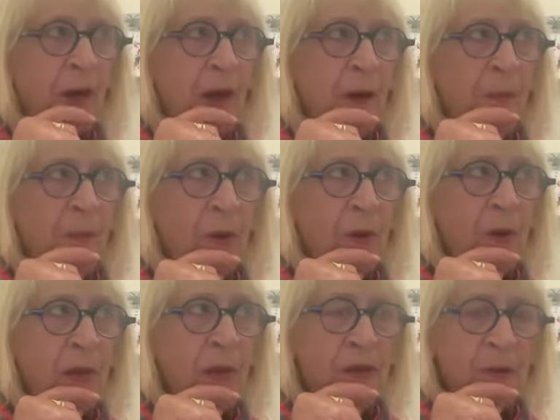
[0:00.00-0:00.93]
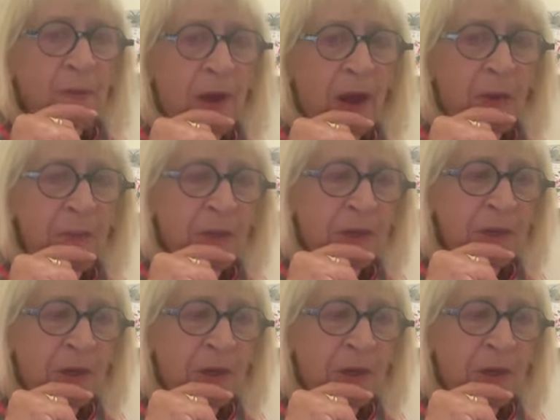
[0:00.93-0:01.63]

I'm working at the moment